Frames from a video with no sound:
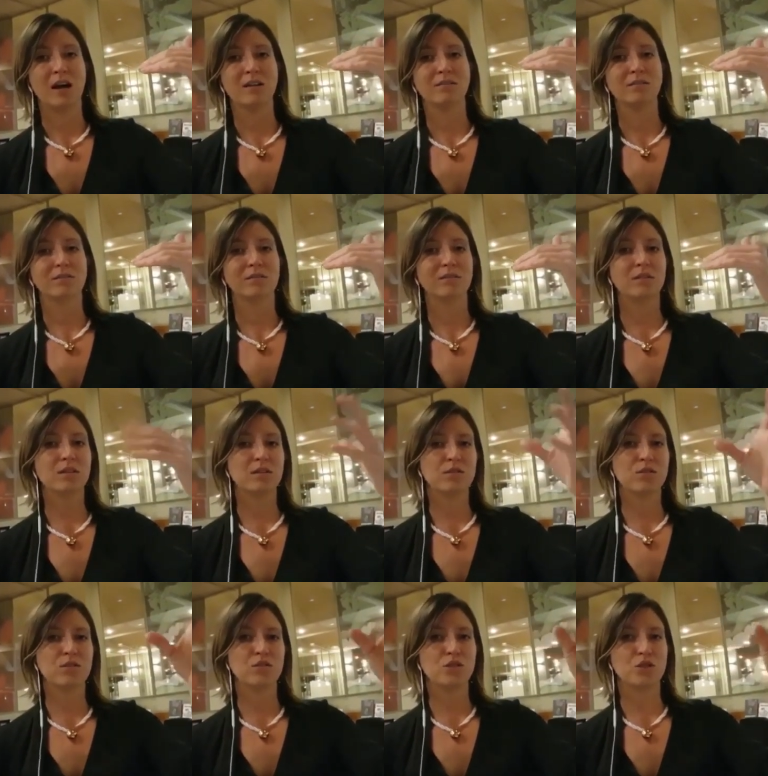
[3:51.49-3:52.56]
And
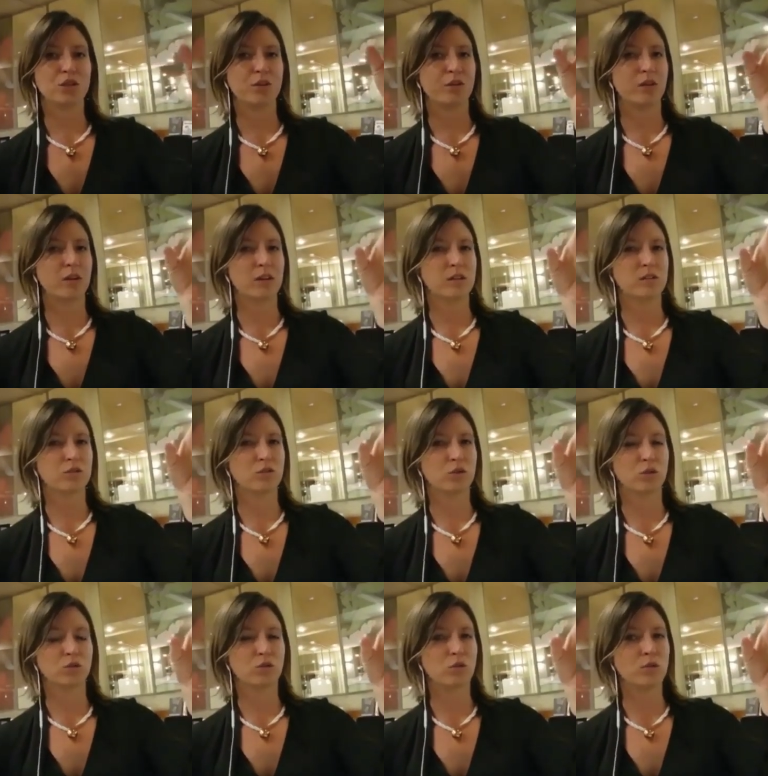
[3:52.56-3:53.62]
this in general is not